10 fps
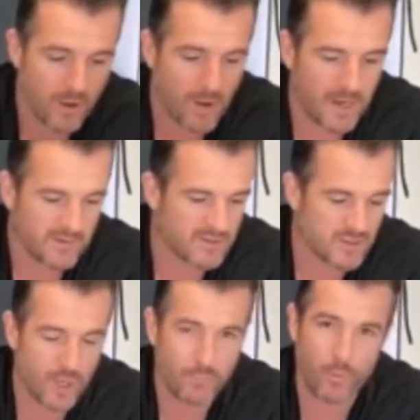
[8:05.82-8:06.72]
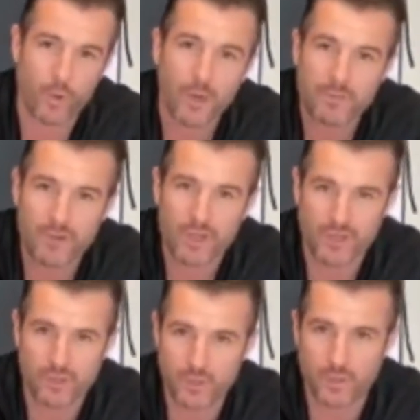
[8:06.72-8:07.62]
the height, the sofa, whatever you're
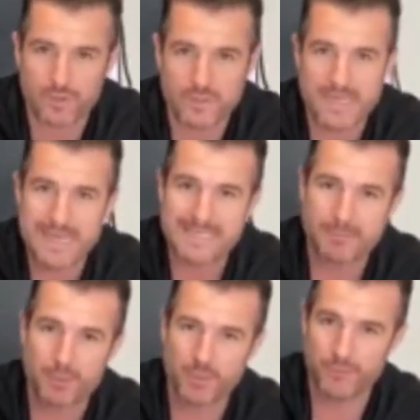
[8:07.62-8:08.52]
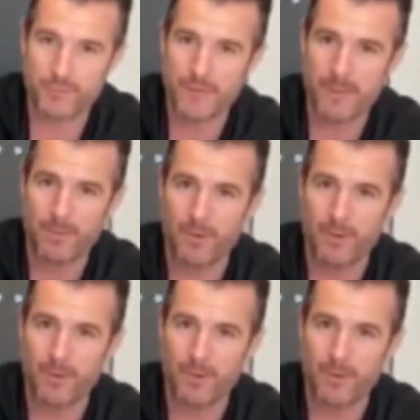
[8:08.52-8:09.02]
going to use to put your foot